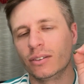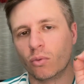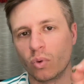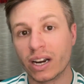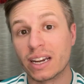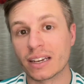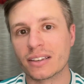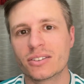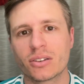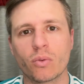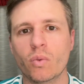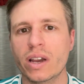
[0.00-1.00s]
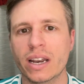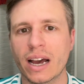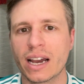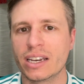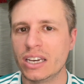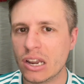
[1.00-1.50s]
rigs when
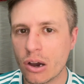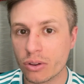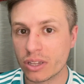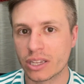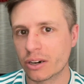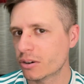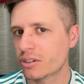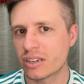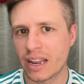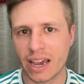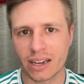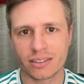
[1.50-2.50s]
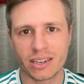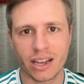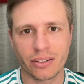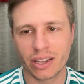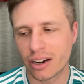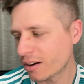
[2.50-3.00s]
I know that there are snags
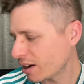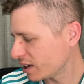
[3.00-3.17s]
down there.